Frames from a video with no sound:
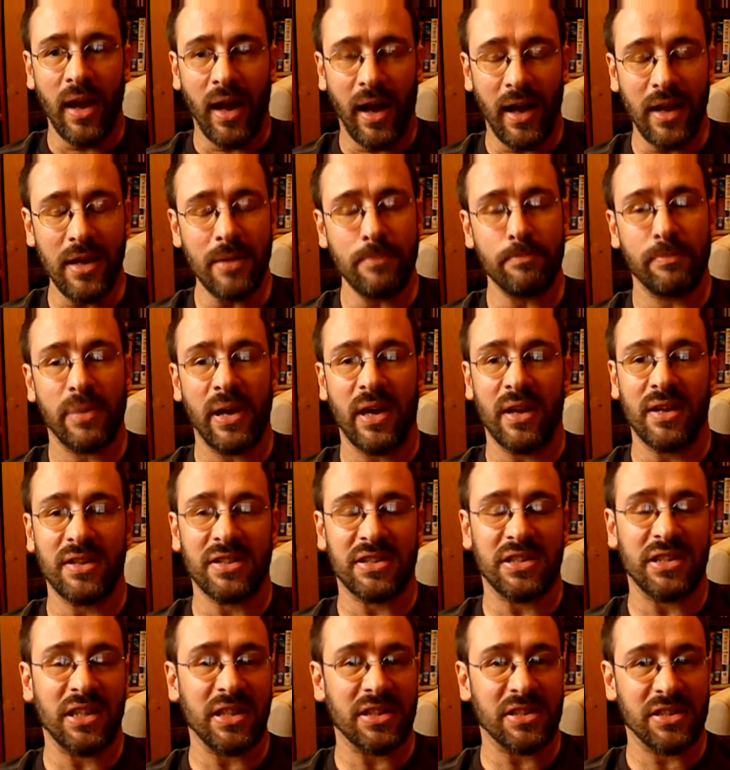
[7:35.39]
8-bit and
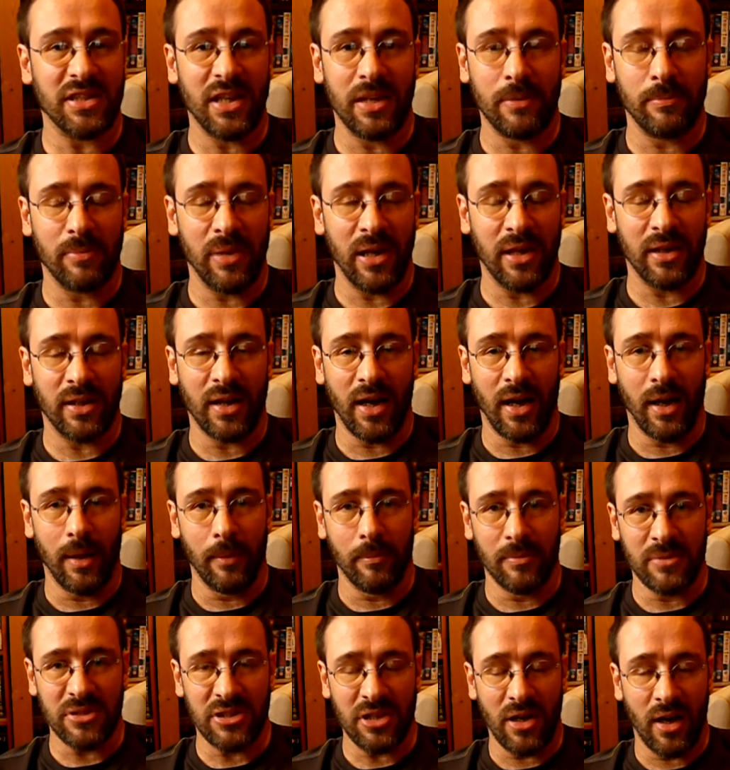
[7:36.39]
16-bit
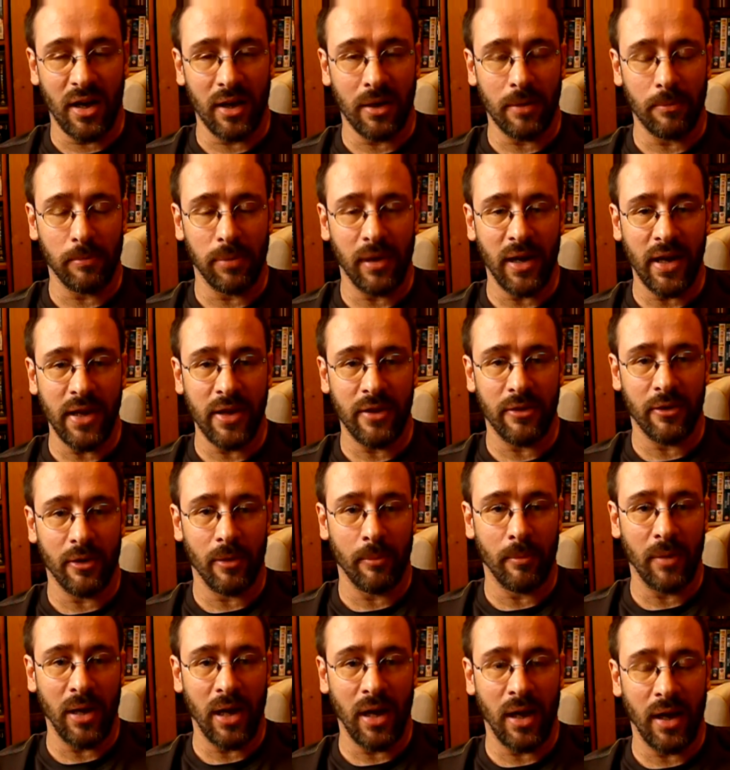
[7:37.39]
games, I can play
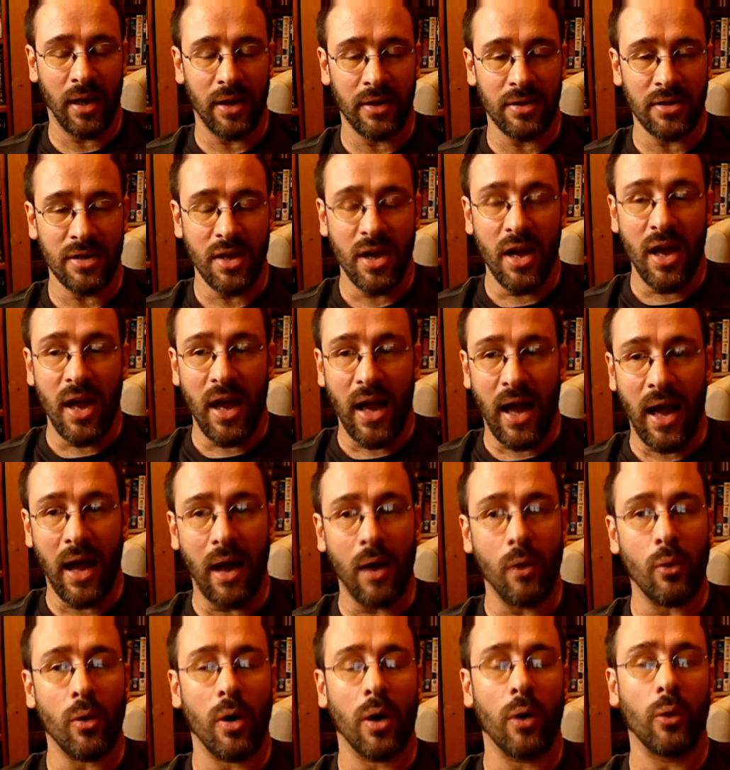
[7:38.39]
them, and
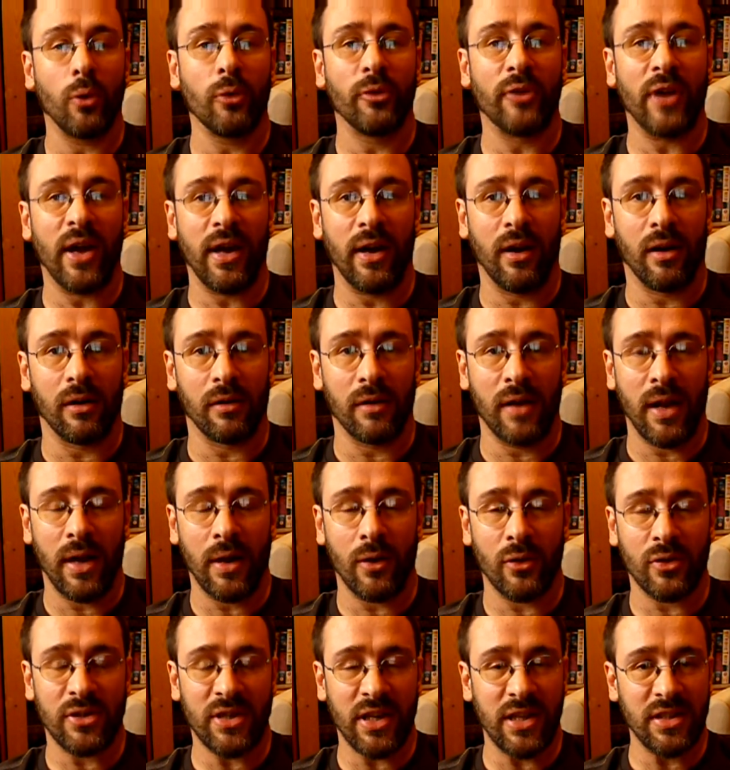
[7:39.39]
how old they are and
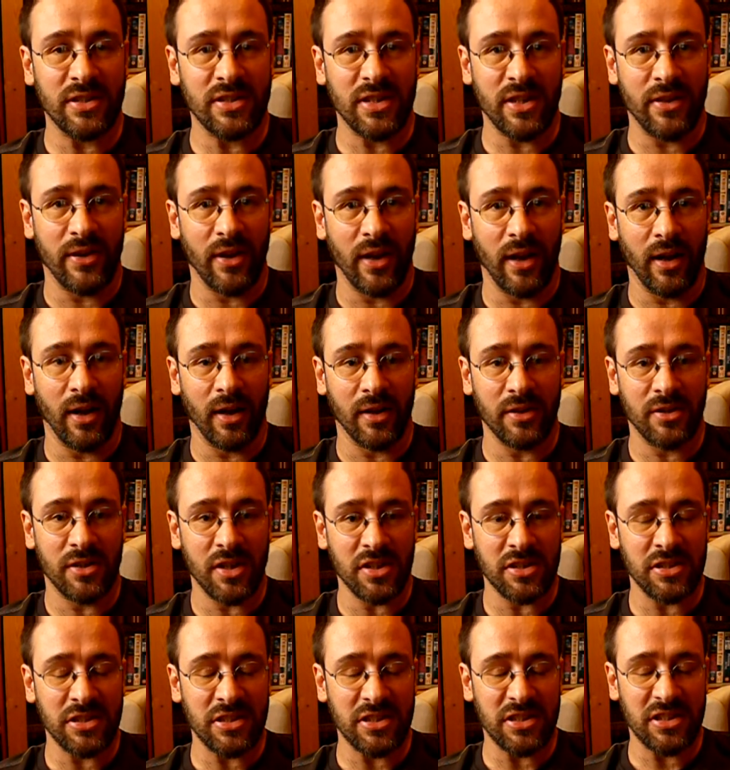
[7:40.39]
how dated they are
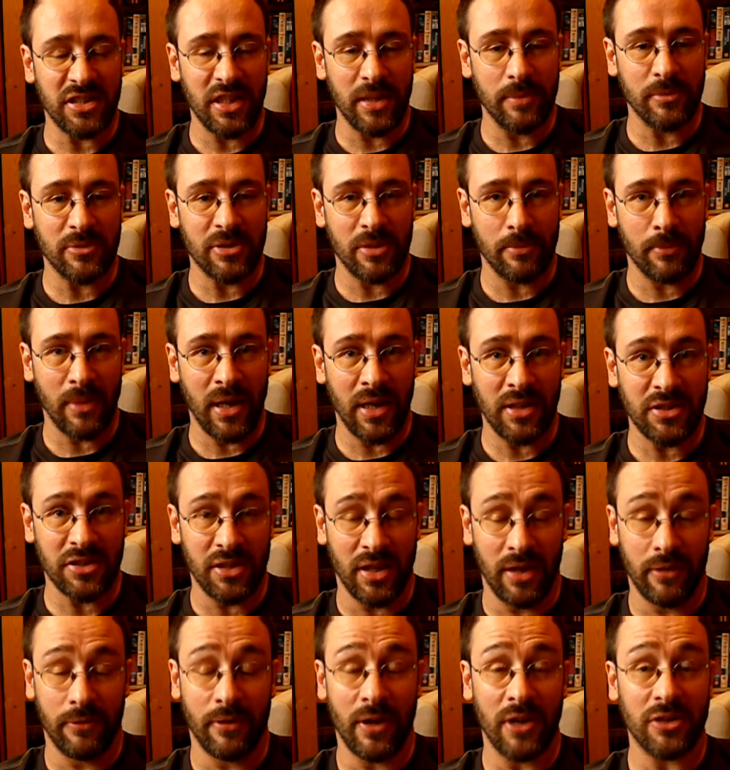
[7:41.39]
doesn't seem to matter.
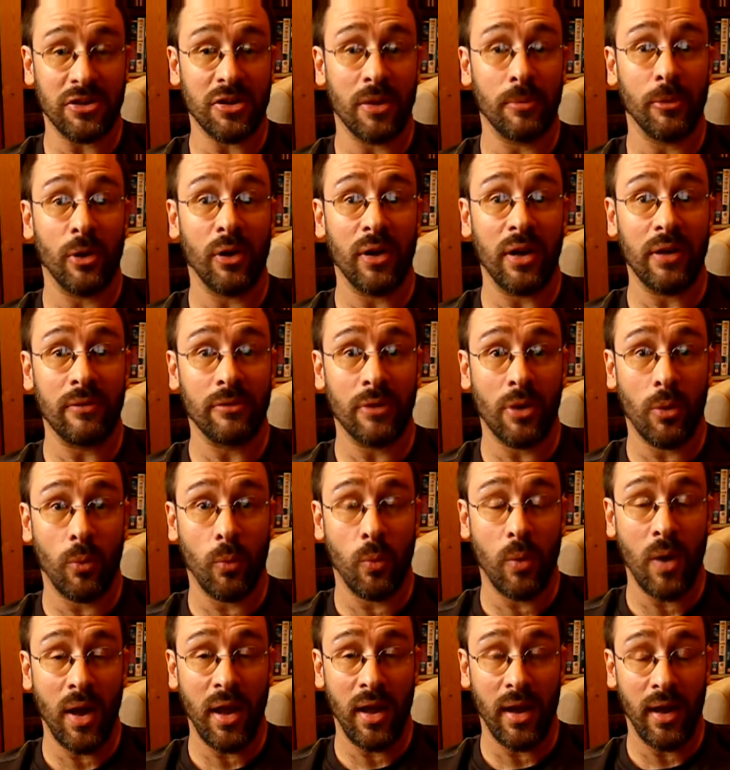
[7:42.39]
In fact, I'm not even
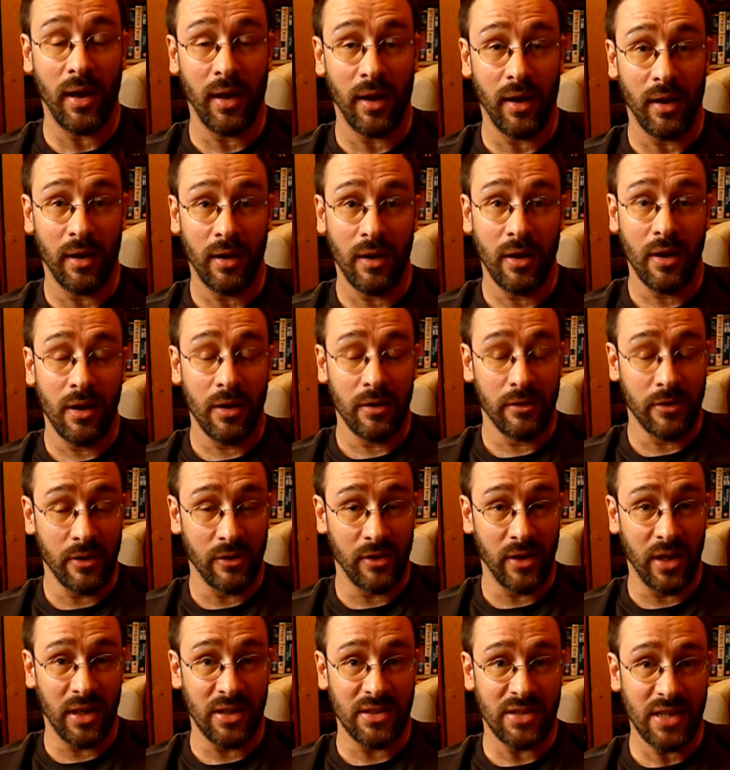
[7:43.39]
aware
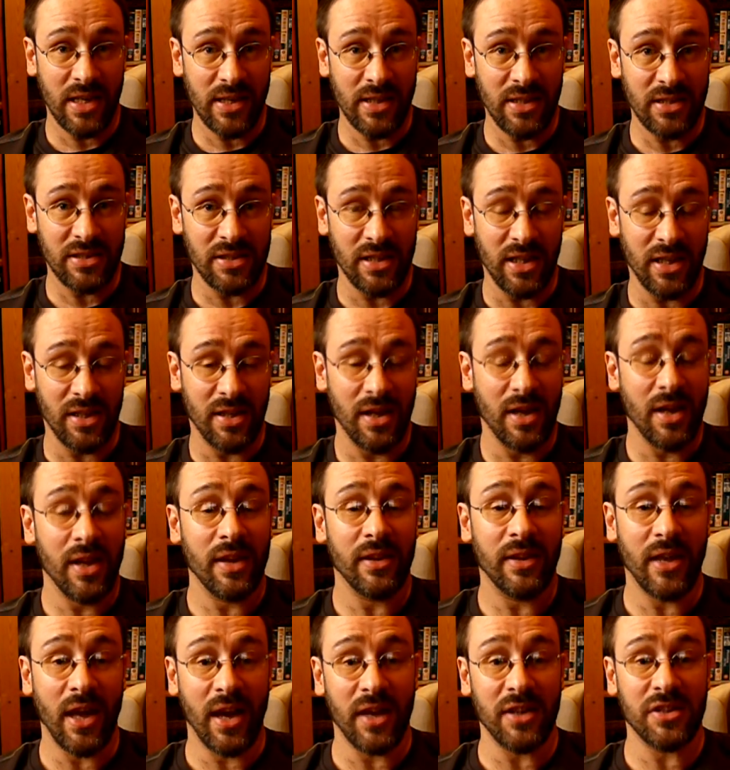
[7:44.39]
that they're dated.
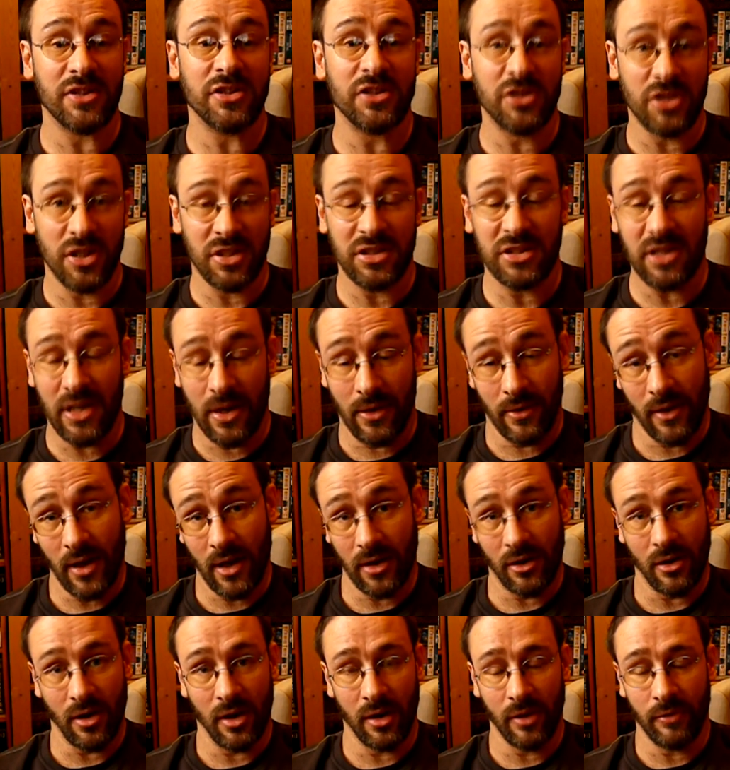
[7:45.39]
That's just how
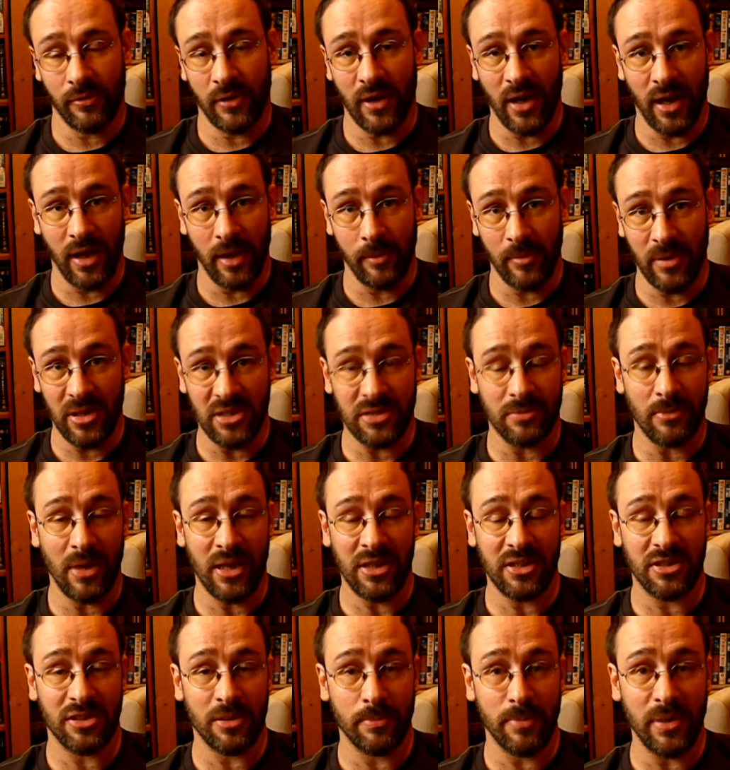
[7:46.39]
that kind of game is
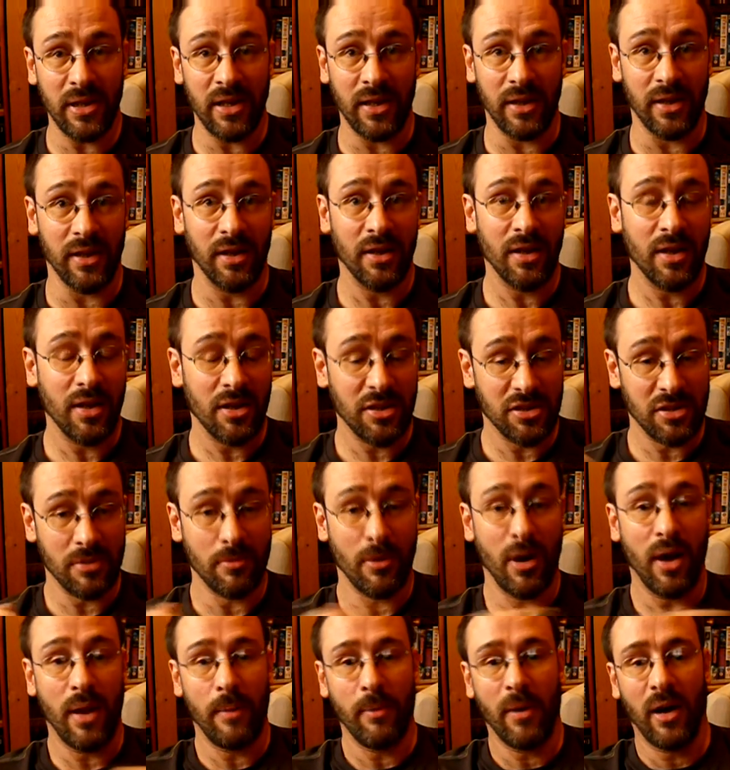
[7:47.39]
meant to be, to
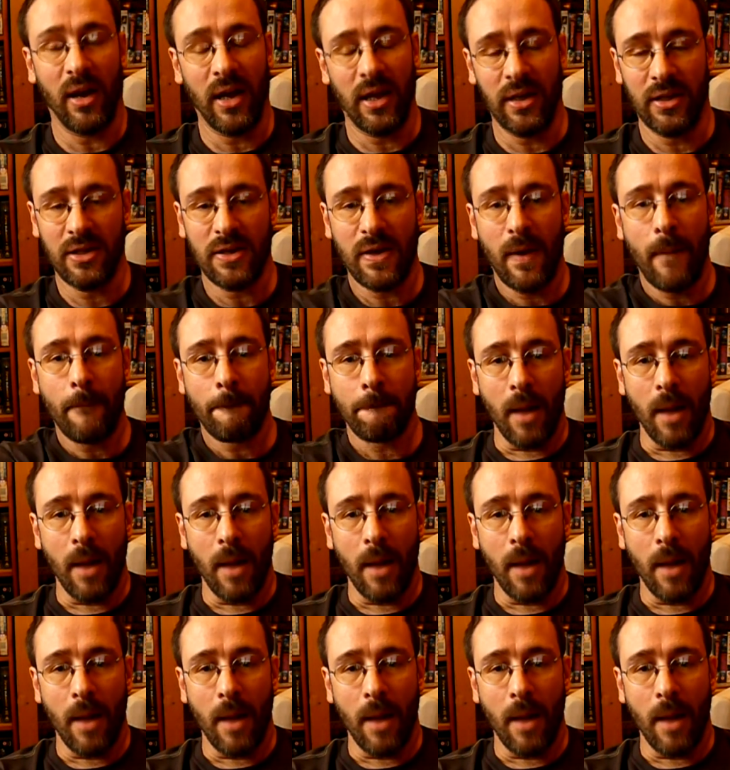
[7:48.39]
my mind.